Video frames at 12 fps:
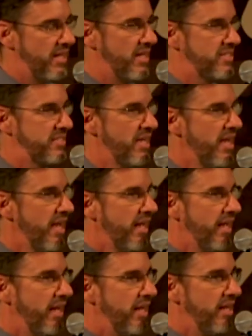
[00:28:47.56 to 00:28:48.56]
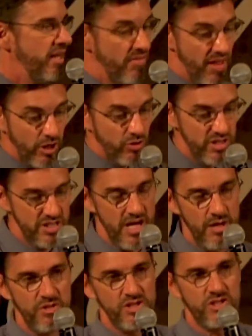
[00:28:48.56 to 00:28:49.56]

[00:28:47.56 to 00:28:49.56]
us in, in that Chris Tomlin